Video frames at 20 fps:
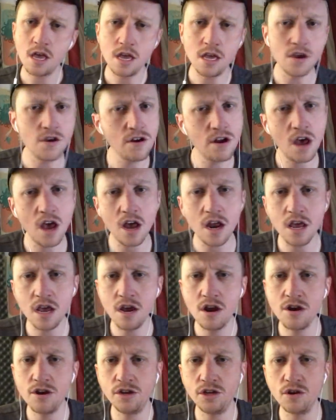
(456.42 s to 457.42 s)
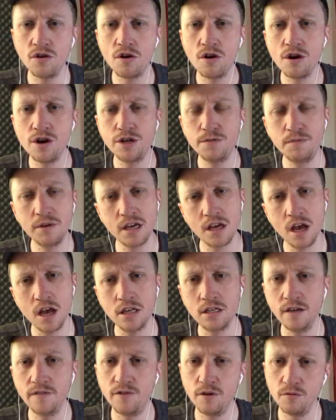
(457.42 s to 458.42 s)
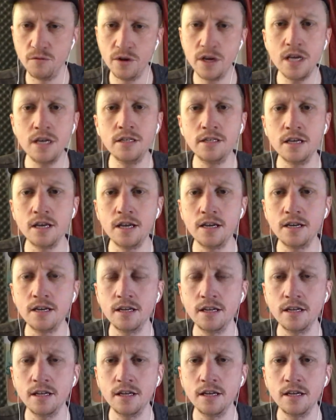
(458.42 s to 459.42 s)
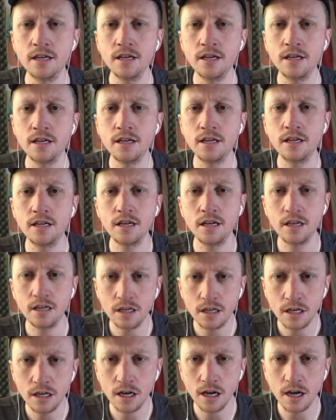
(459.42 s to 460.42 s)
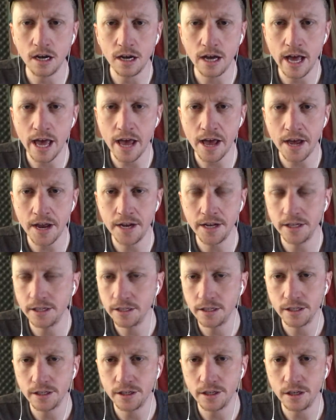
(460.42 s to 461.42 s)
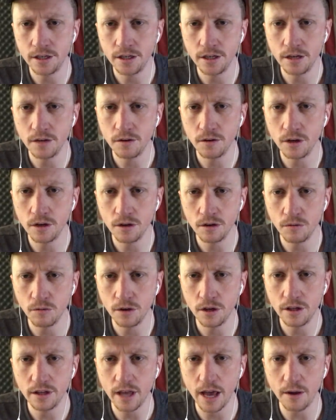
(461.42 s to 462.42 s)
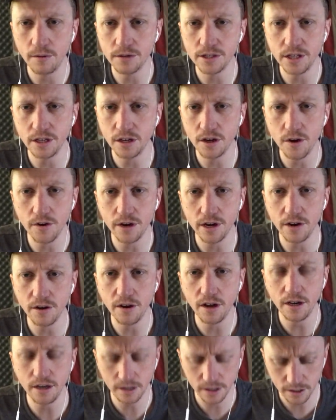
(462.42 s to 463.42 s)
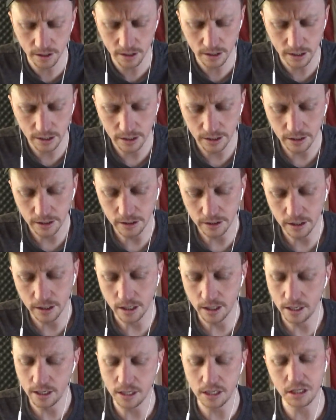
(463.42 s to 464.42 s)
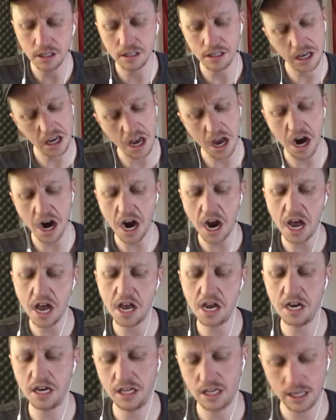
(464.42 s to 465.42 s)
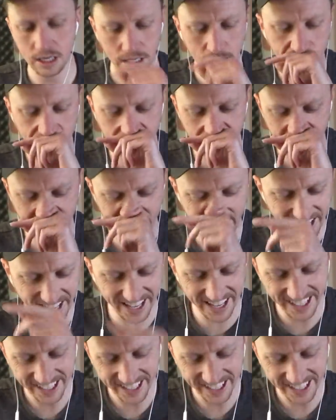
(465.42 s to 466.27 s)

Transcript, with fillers: You're not here, George, because of a reason. Uh, Ed, that was incoherent. He's just like, all right.